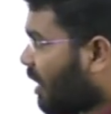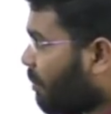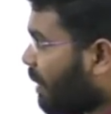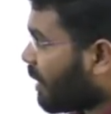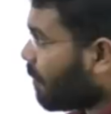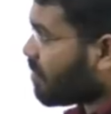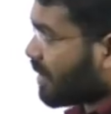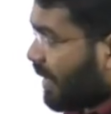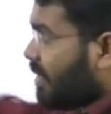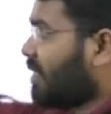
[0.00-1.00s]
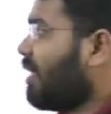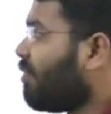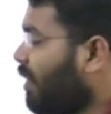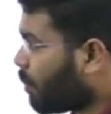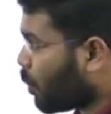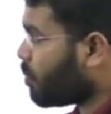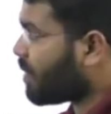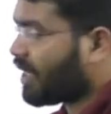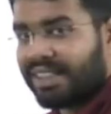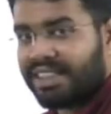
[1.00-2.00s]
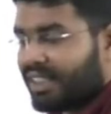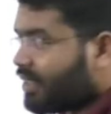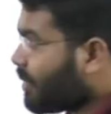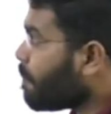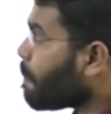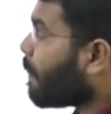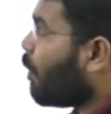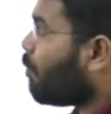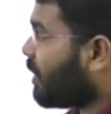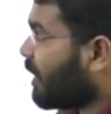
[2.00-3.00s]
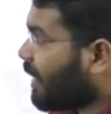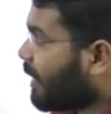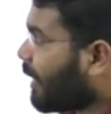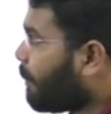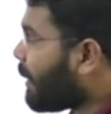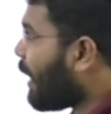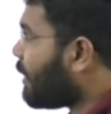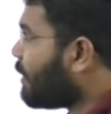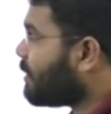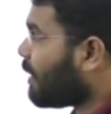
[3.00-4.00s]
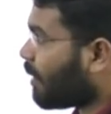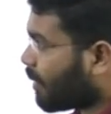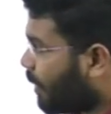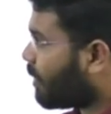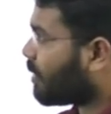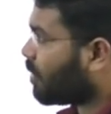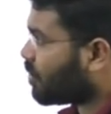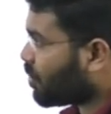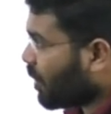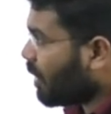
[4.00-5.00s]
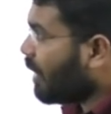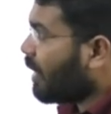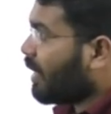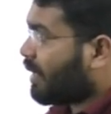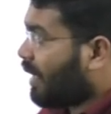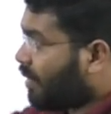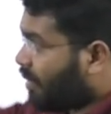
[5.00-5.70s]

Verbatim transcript: tribal incomes. 10 self-help groups, SHGs of 30 tribal gatherers are constituted. They are